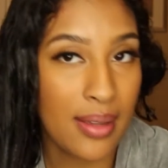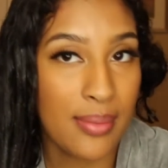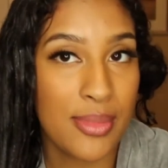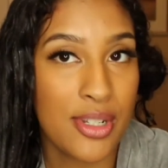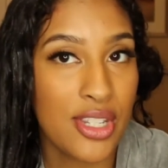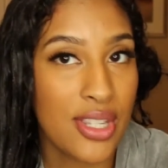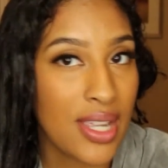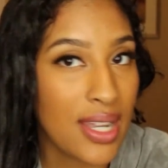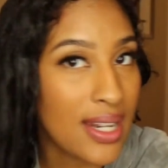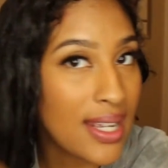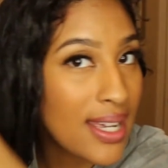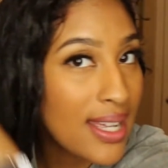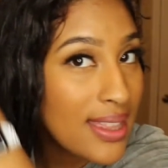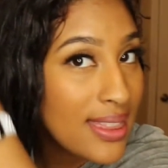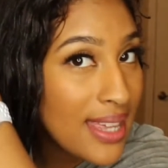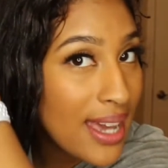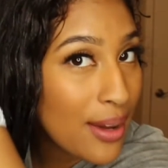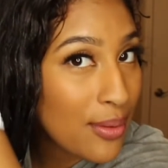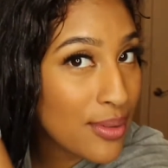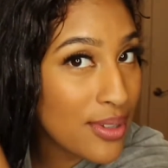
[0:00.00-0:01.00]
Just gonna hit
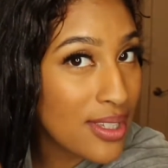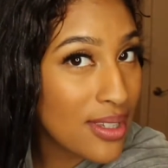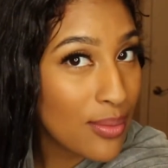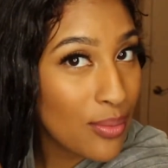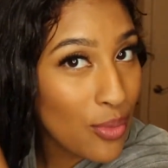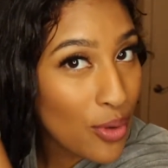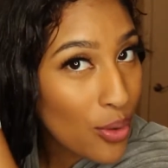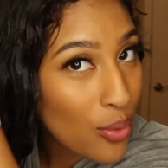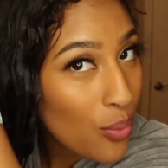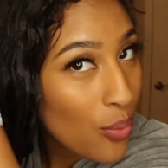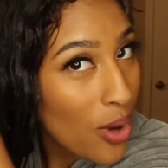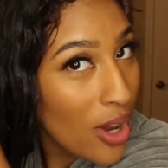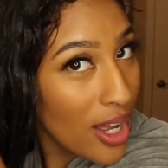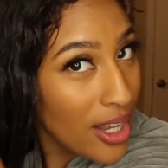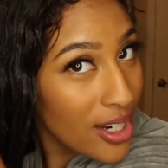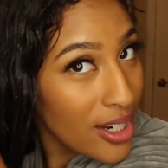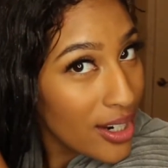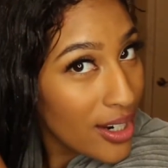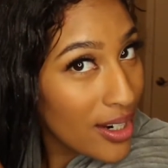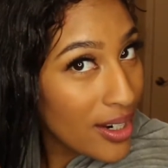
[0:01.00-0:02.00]
that with some more
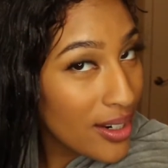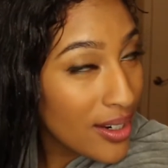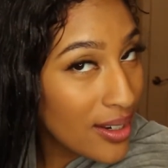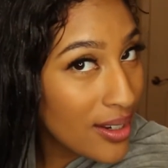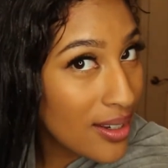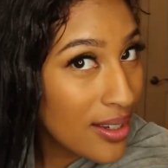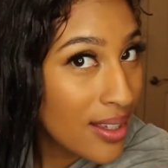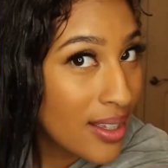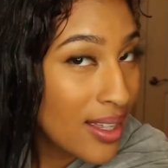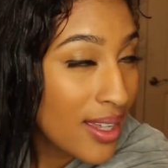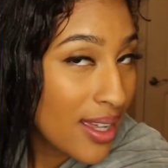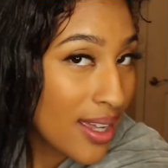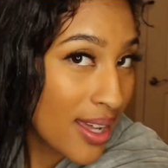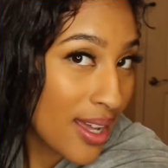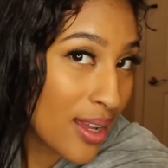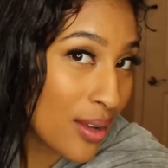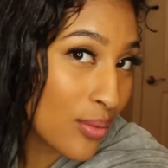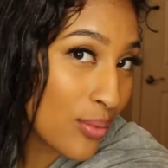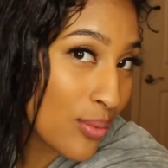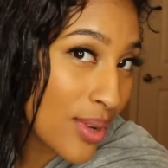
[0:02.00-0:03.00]
water,
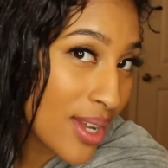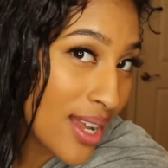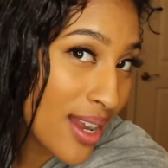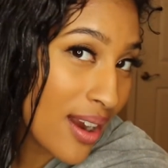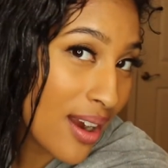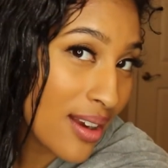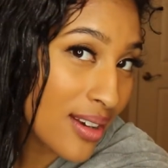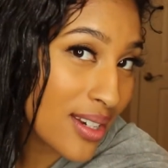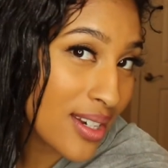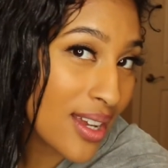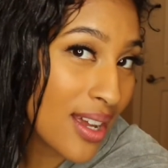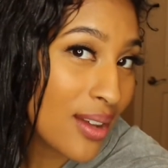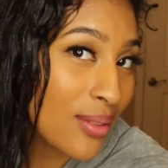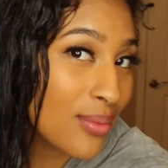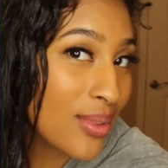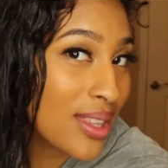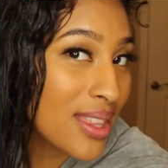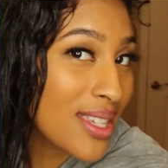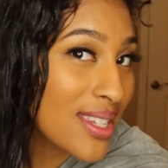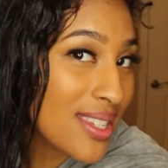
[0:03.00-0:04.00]
and we are done
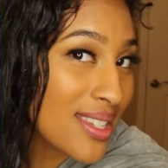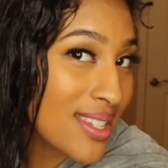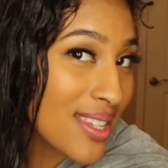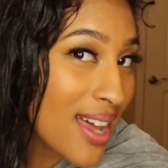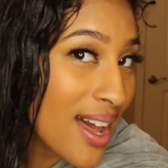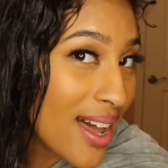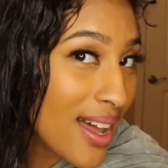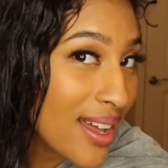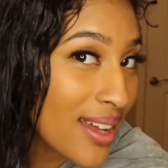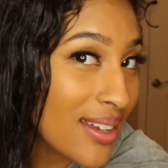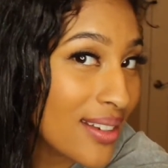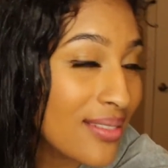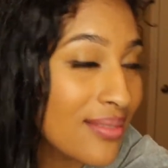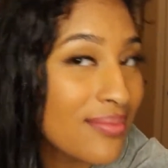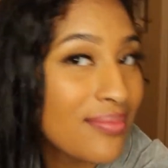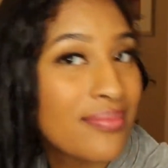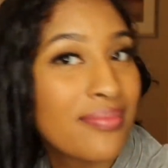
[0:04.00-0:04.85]
with this side.